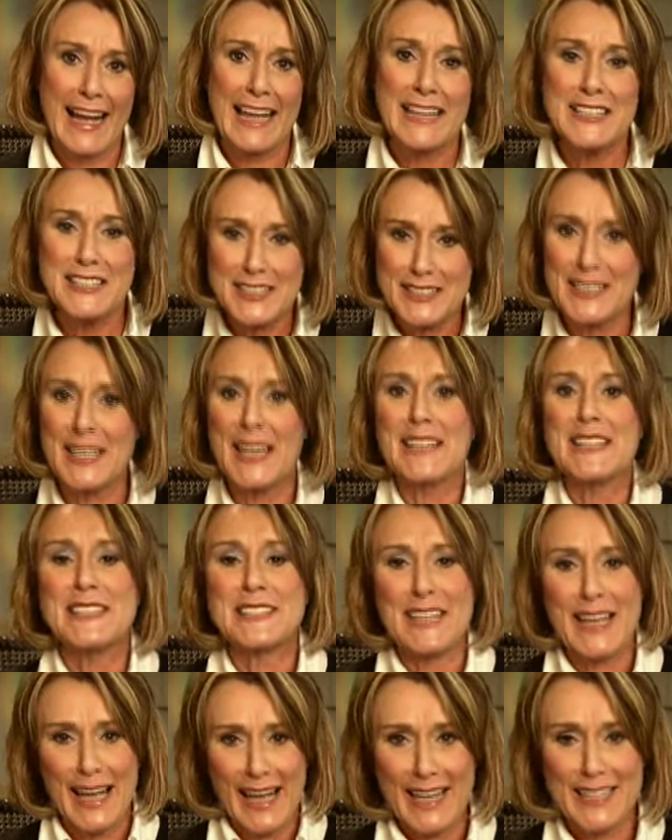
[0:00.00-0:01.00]
I
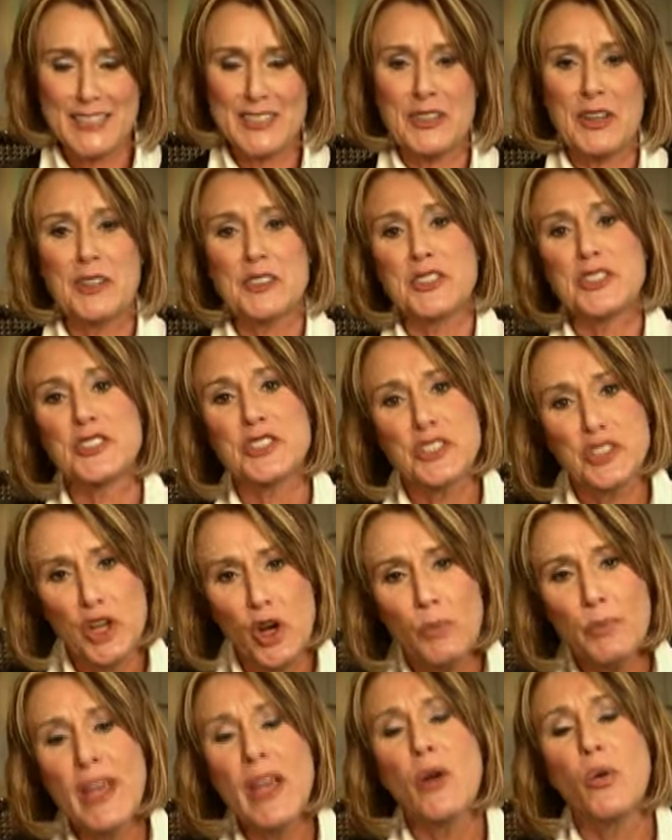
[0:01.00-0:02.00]
decided to ask God to
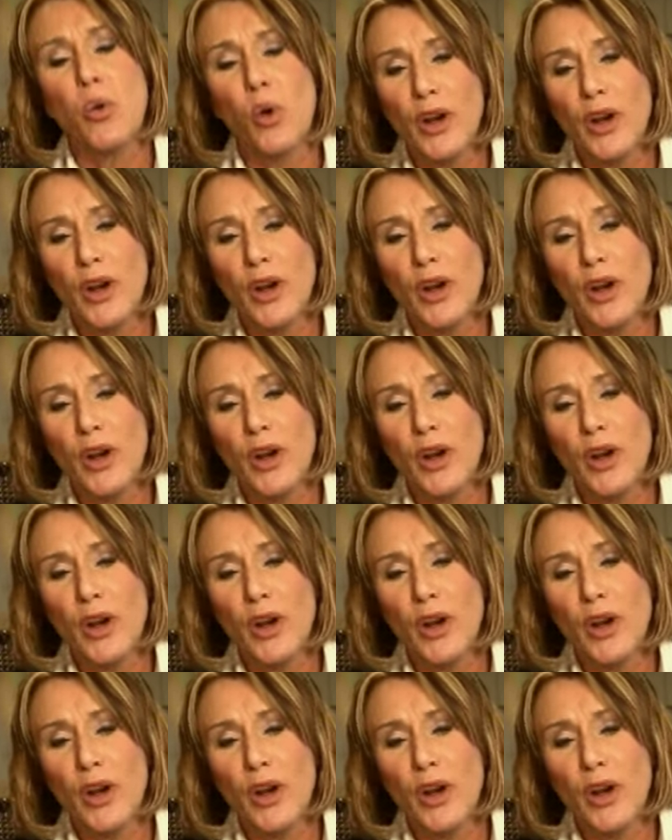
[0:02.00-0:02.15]
show me